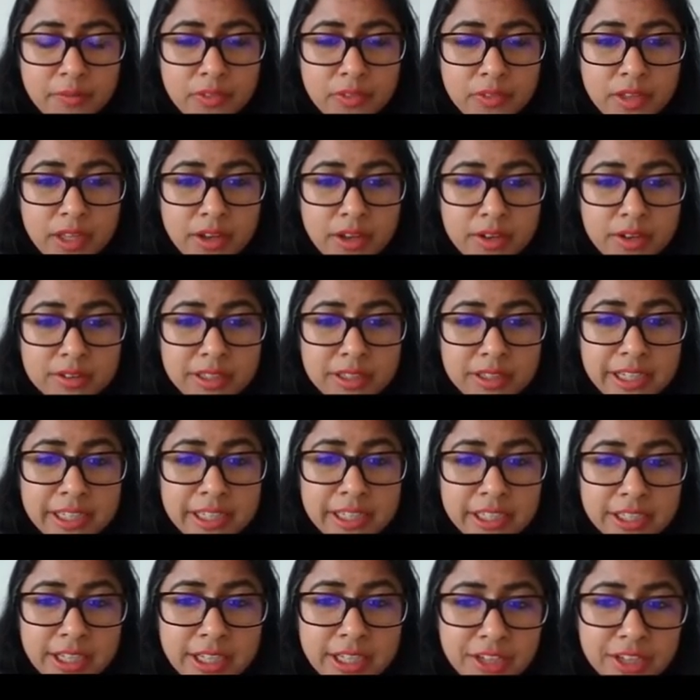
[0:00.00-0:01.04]
there is an
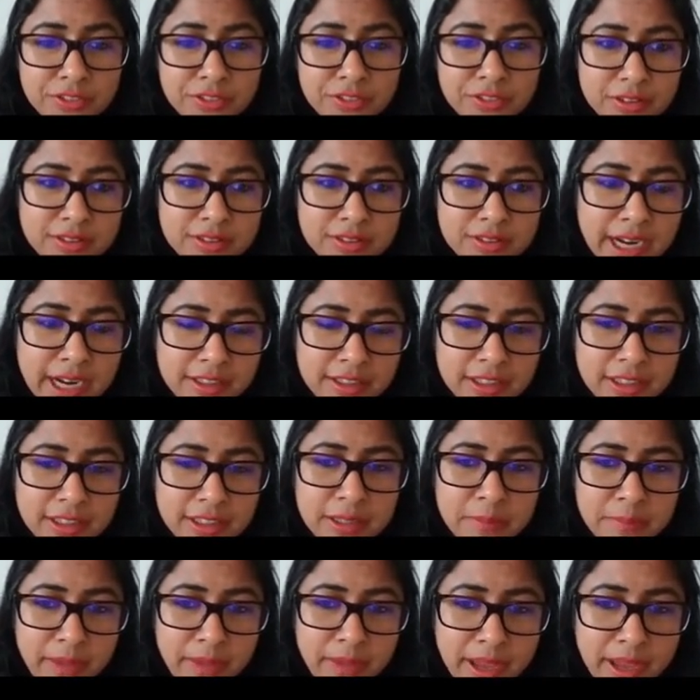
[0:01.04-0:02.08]
international standard
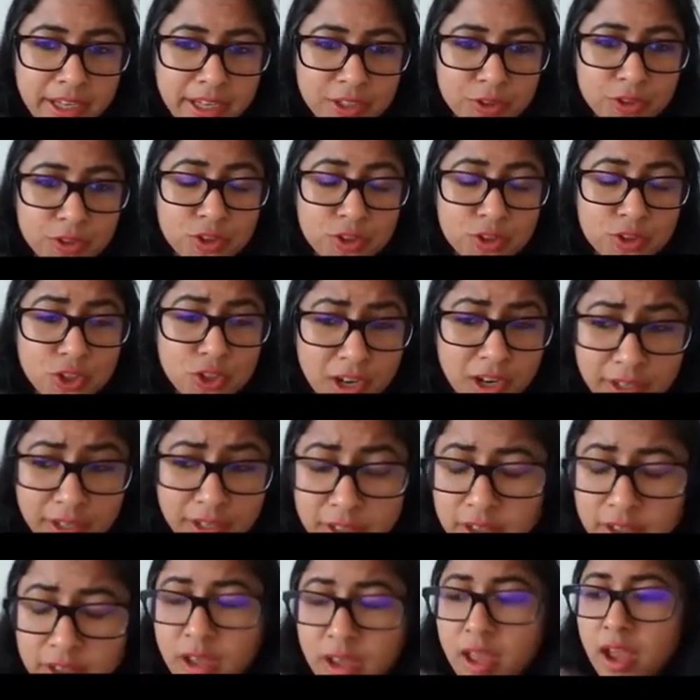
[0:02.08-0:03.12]
comparison
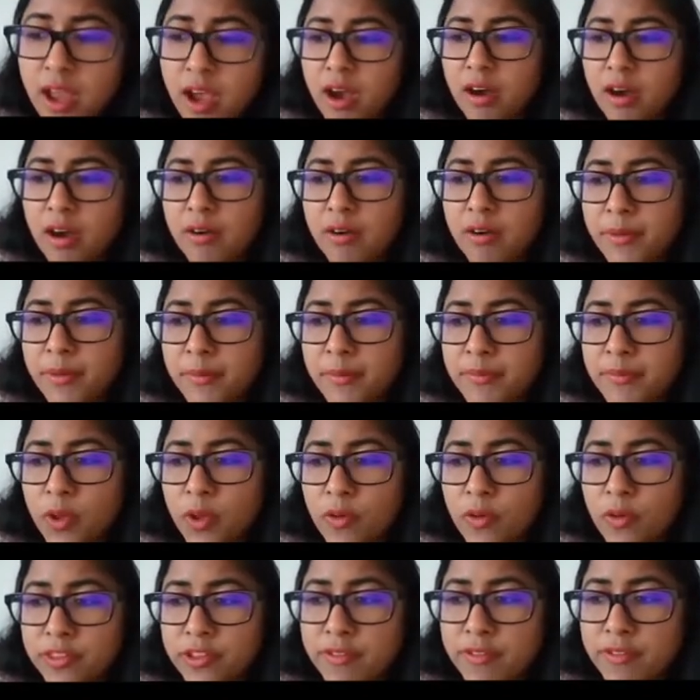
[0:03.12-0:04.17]
chart uh,
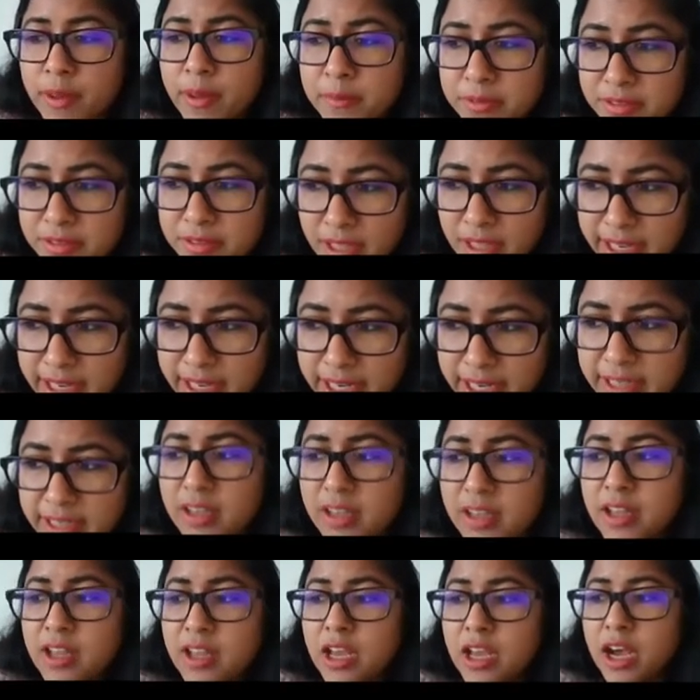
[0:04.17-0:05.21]
on the website
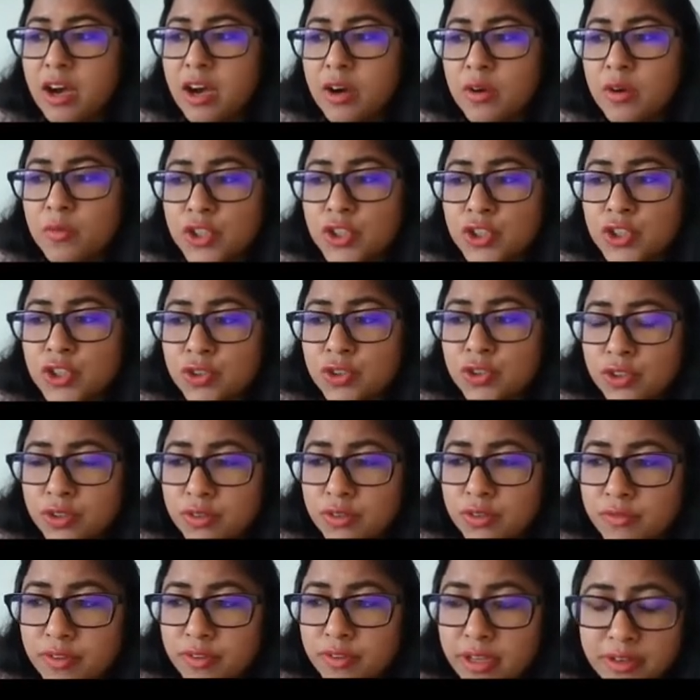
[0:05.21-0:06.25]
uh, which
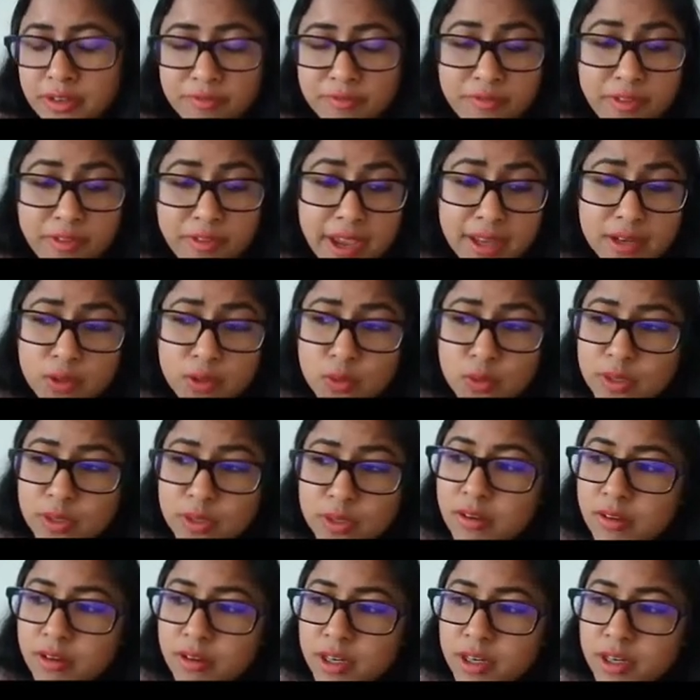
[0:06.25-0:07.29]
and where you
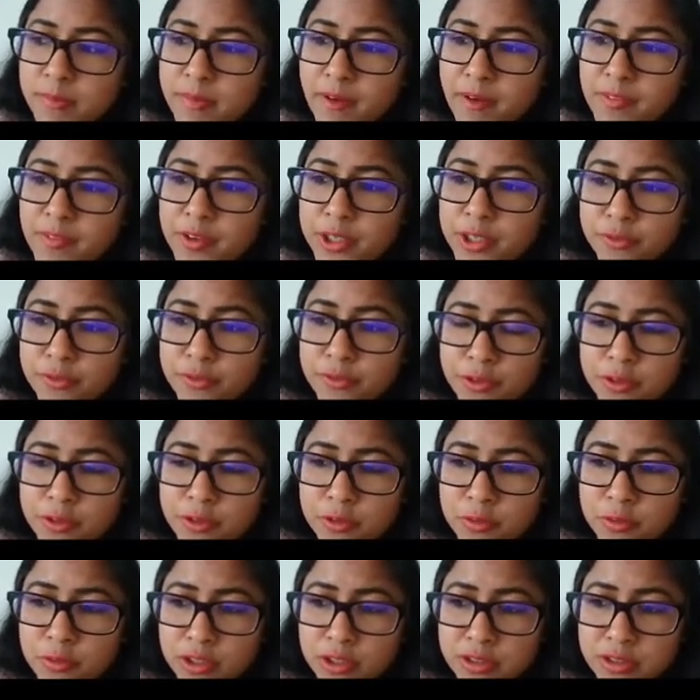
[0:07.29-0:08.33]
can learn about the
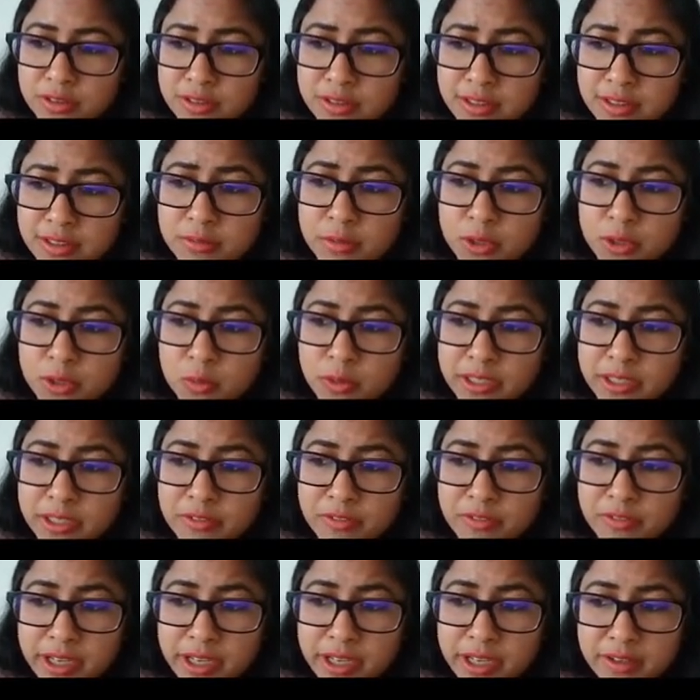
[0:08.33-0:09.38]
differences
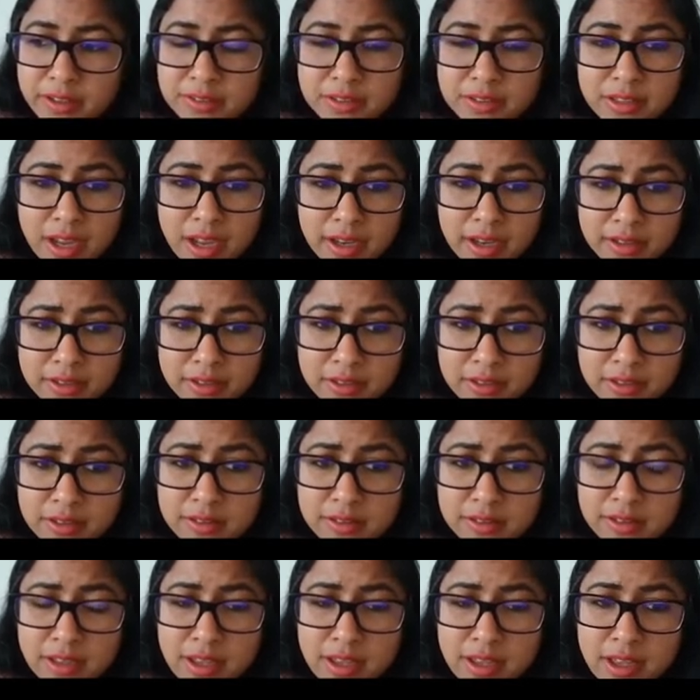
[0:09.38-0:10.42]
between various
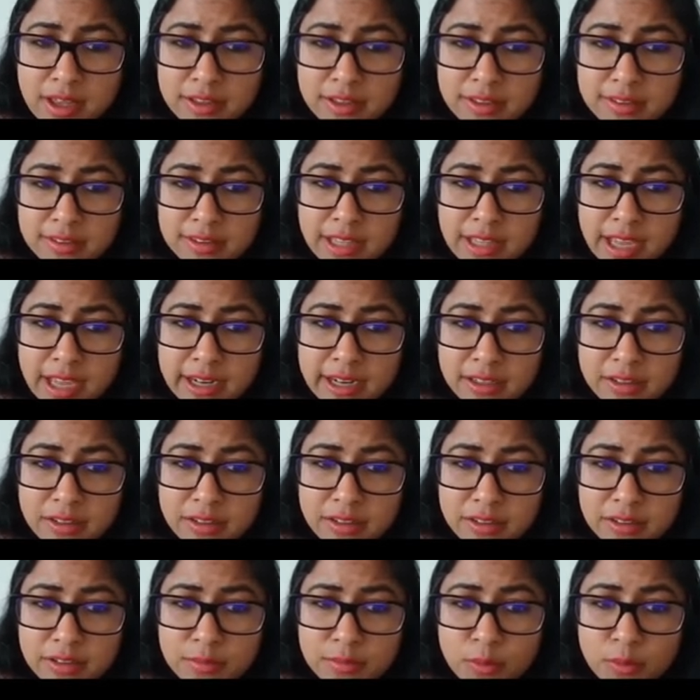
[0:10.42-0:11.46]
standards the
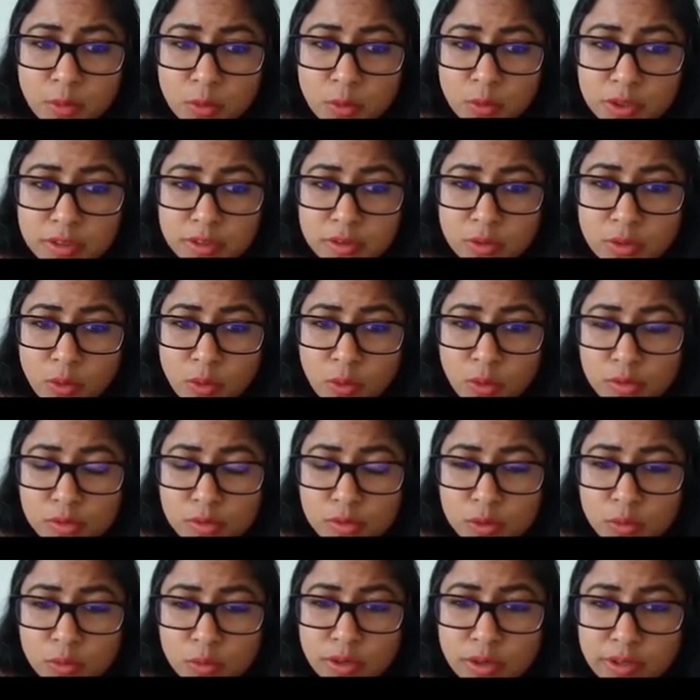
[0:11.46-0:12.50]
standards board is
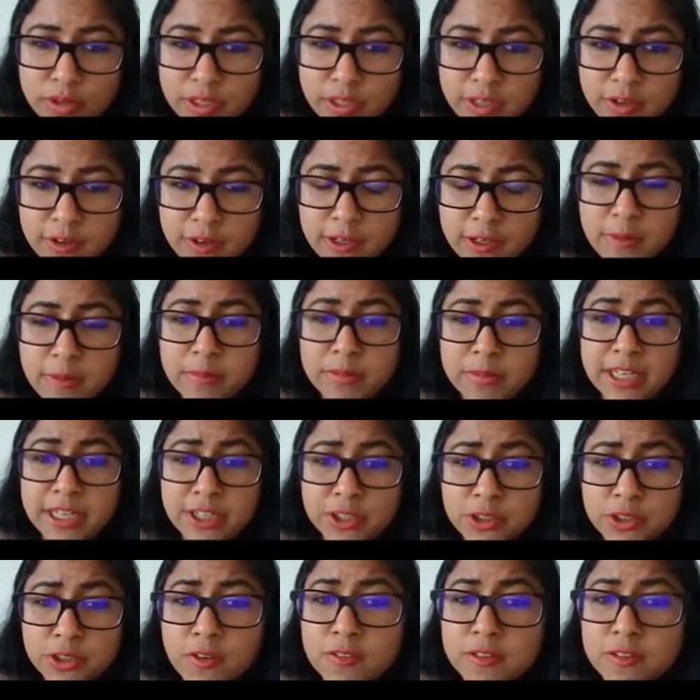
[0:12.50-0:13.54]
also working on
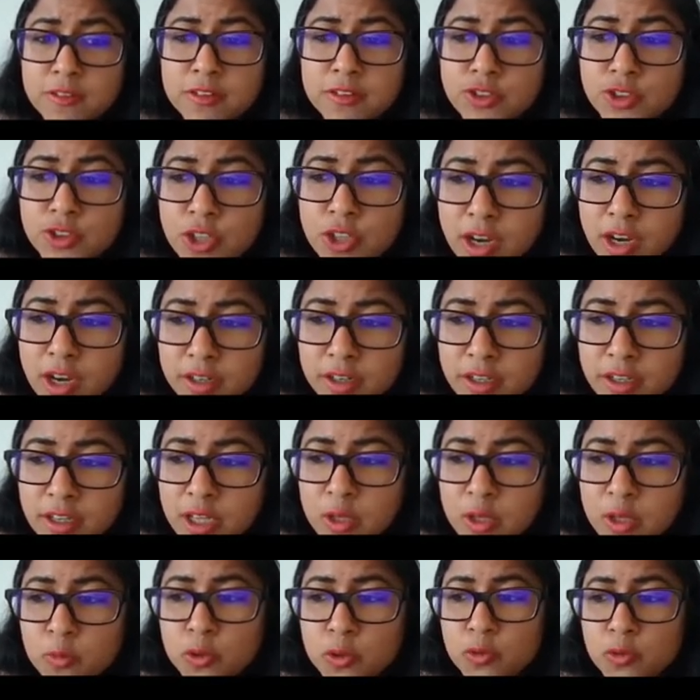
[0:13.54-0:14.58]
updation of this chart
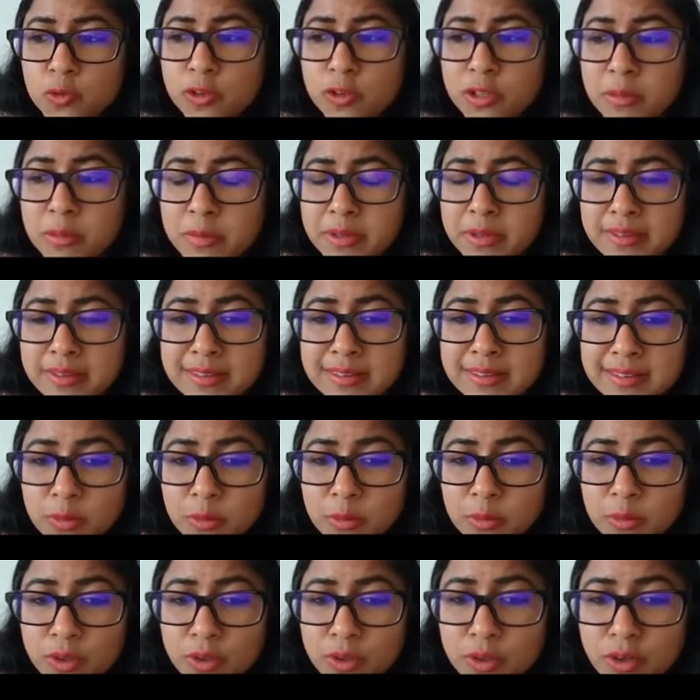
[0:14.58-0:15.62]
which will be
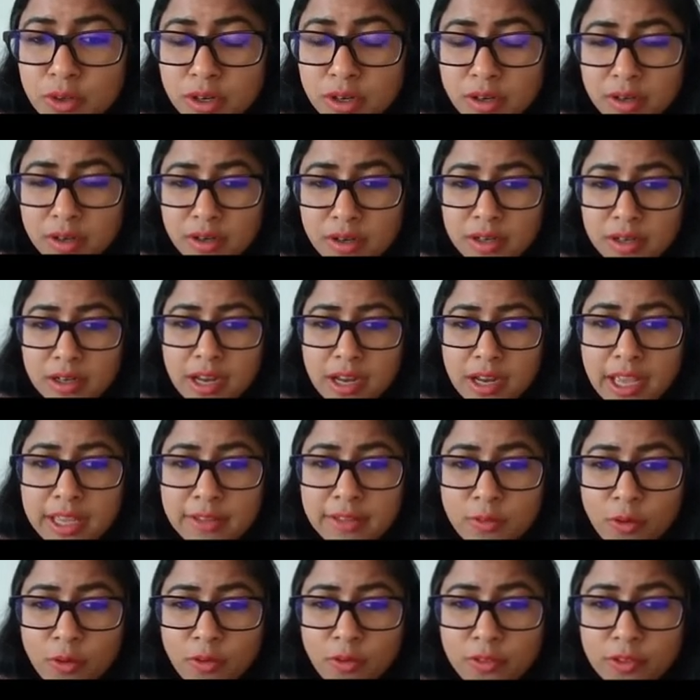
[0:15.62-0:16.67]
soon uh,
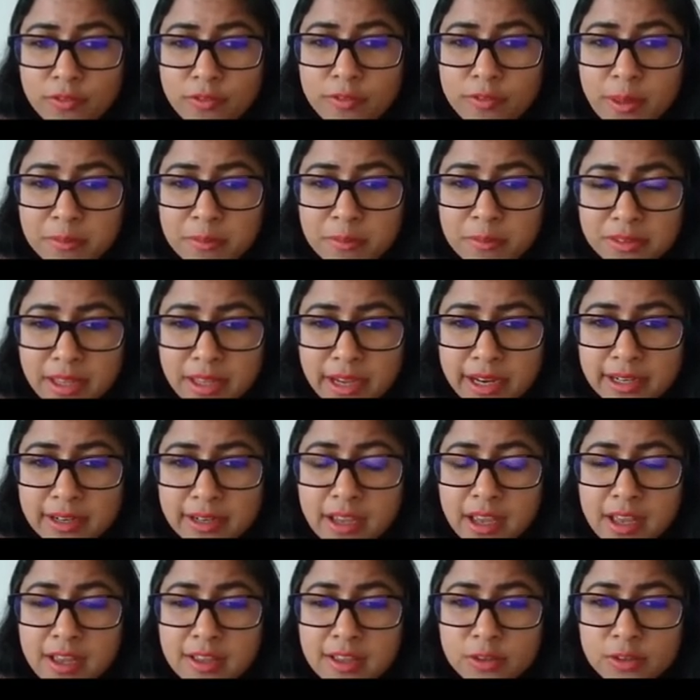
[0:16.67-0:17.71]
live on the
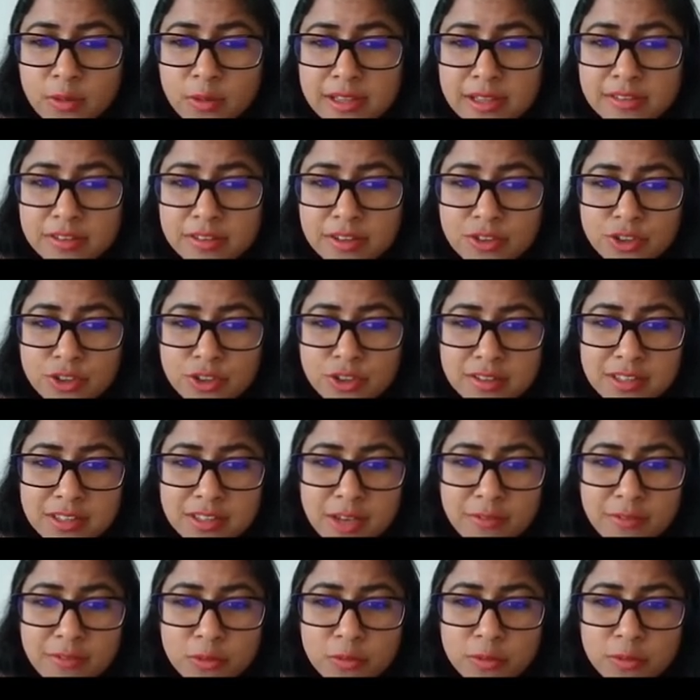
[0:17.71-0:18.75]
website so i suggest
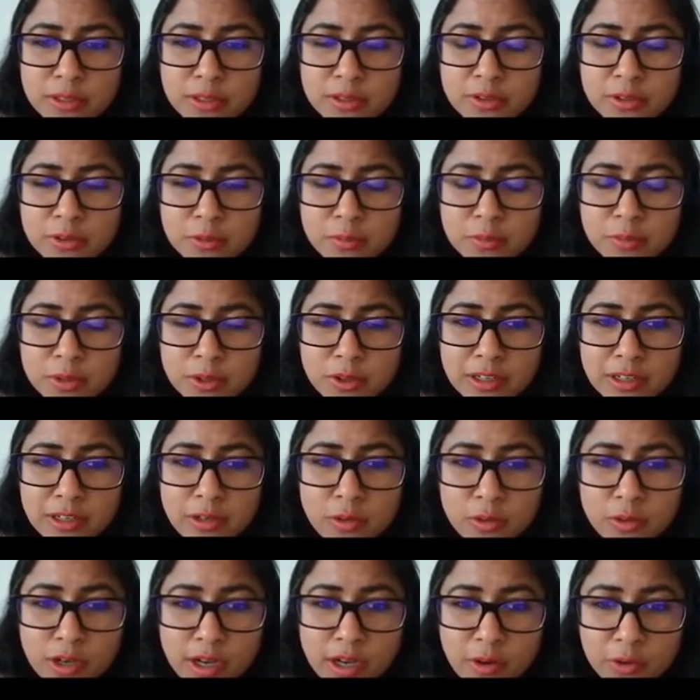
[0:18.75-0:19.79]
everyone to be on a
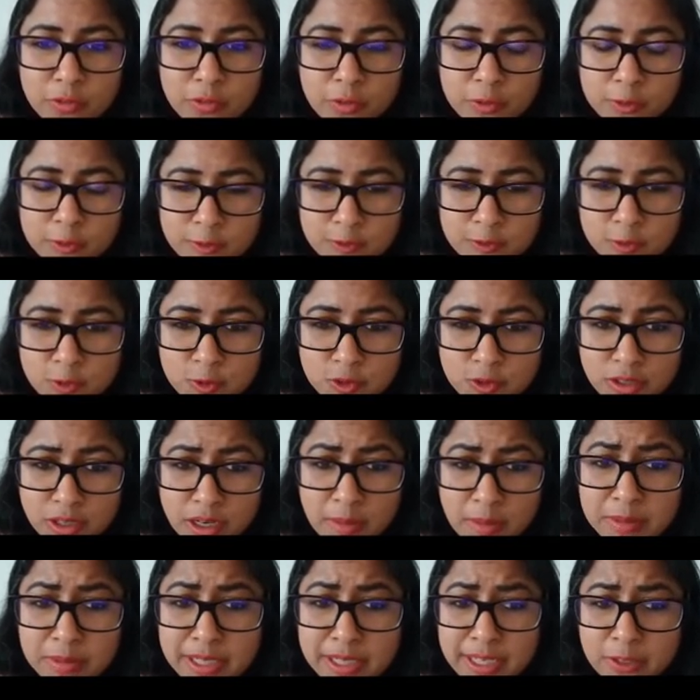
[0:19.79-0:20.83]
lookout for this
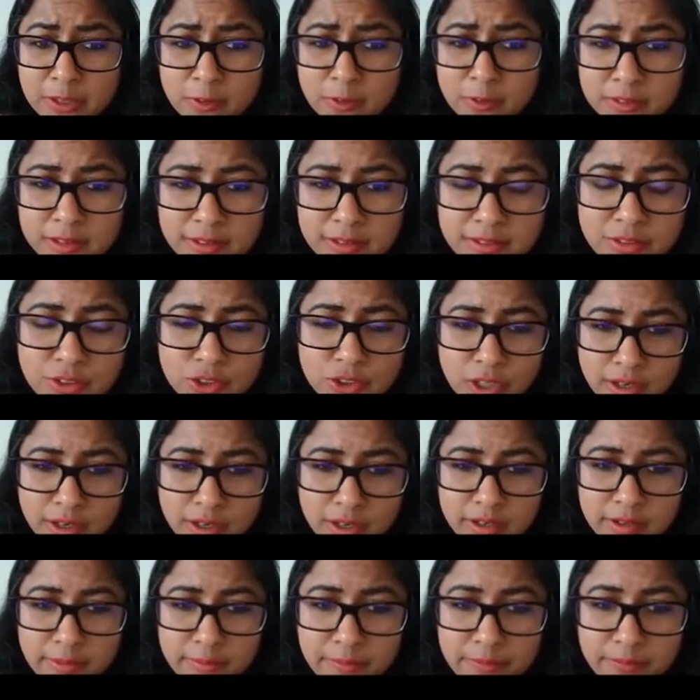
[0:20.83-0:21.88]
update on these
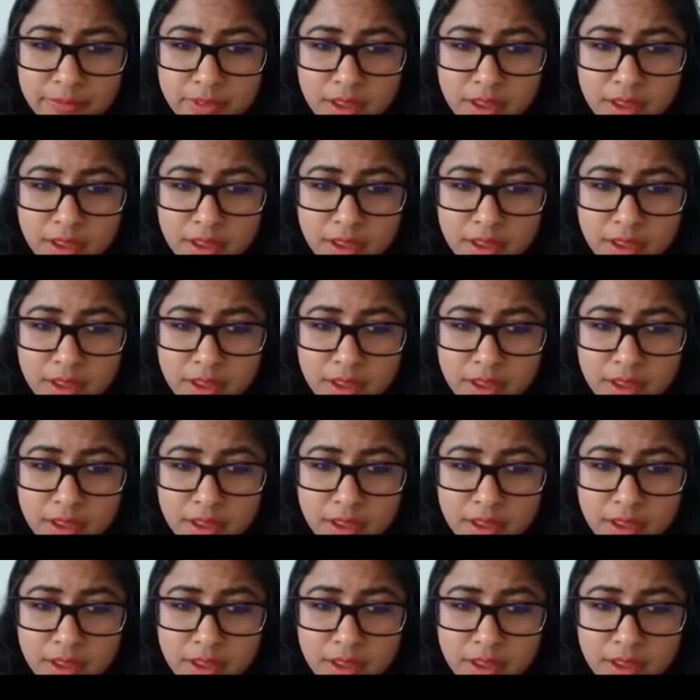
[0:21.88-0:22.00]
chart